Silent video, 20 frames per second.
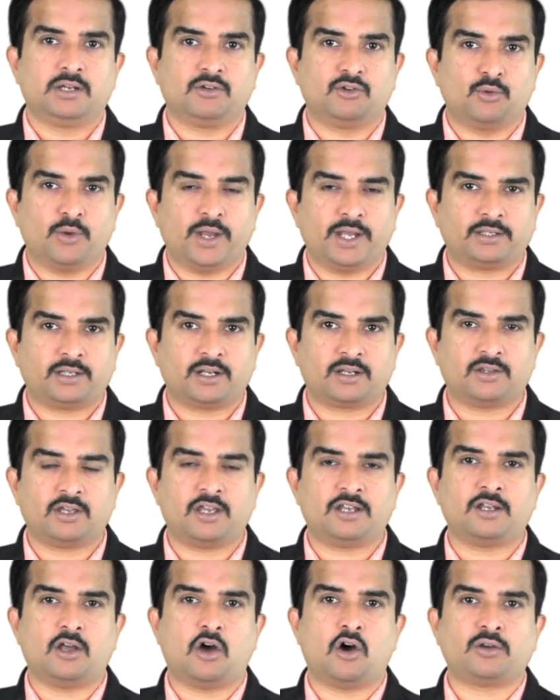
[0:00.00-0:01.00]
greater
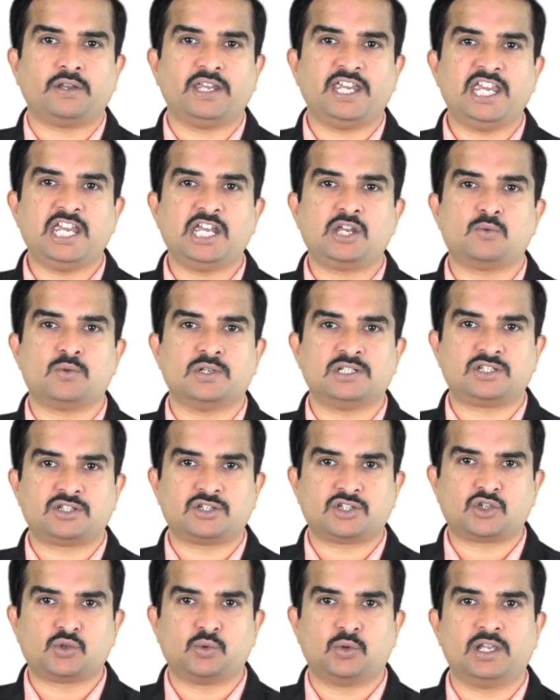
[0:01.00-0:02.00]
than or equal
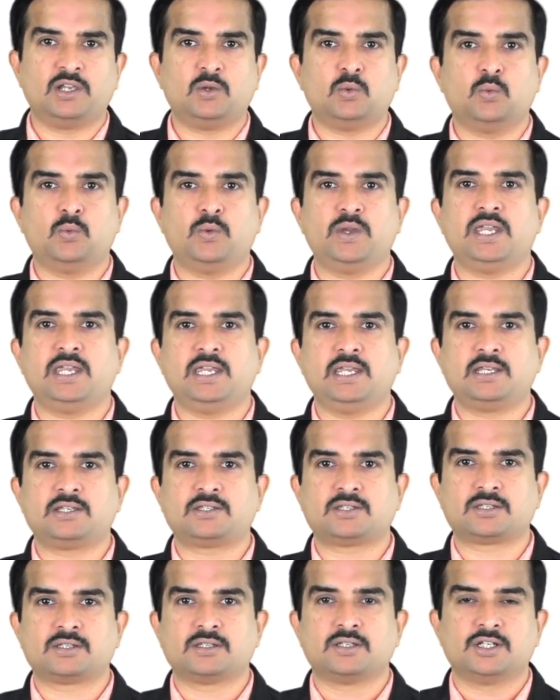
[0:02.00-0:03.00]
to 12
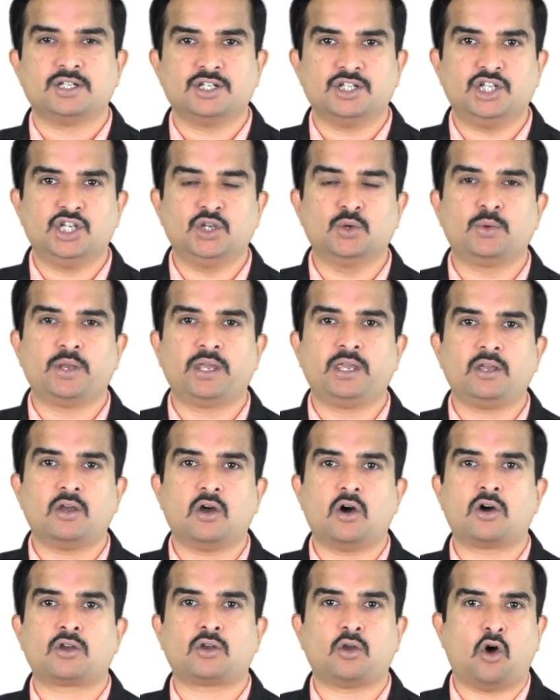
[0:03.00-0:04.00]
weeks during
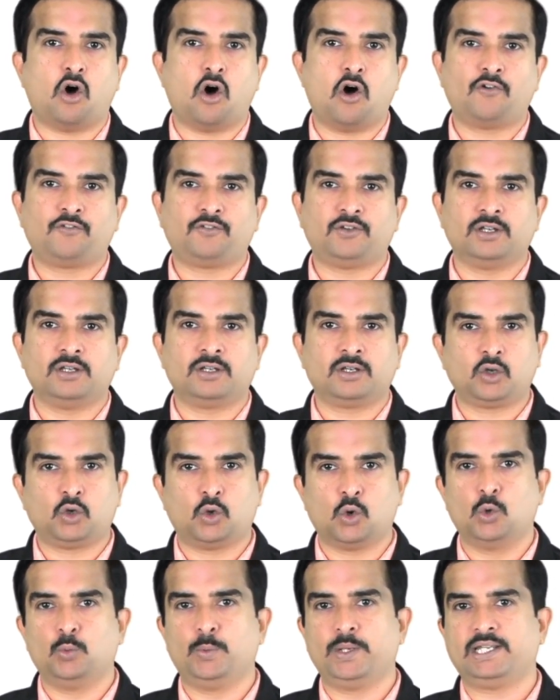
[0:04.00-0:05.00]
or after
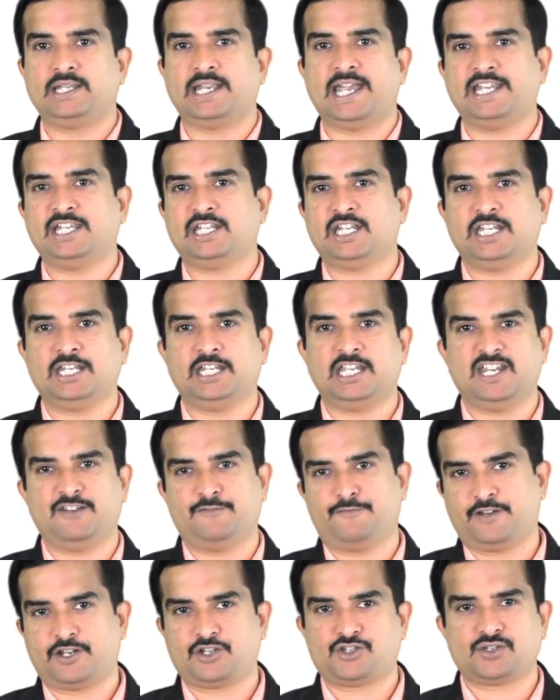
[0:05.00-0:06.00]
COVID-19
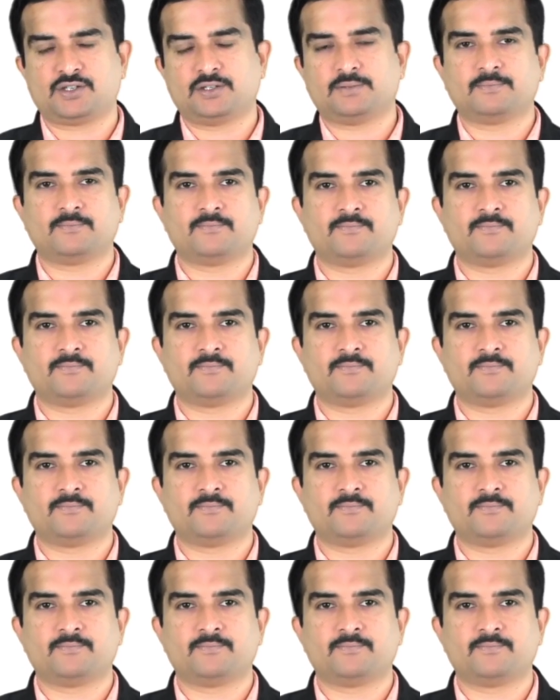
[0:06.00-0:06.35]
infection.